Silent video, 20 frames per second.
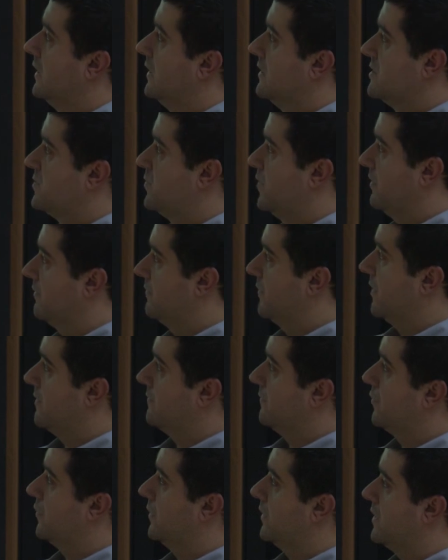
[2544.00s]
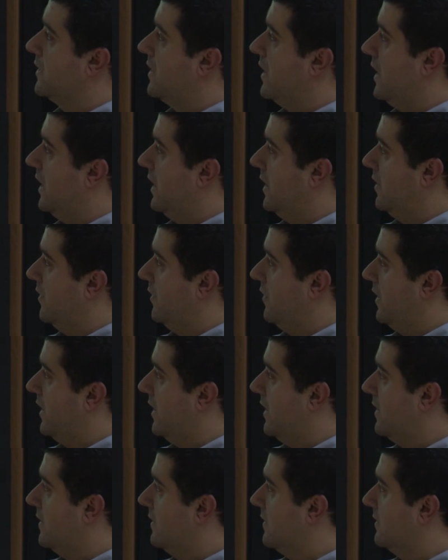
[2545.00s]
Spring Framework,
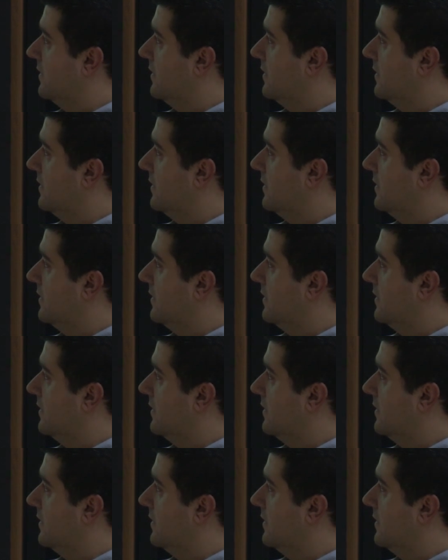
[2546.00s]
IOI,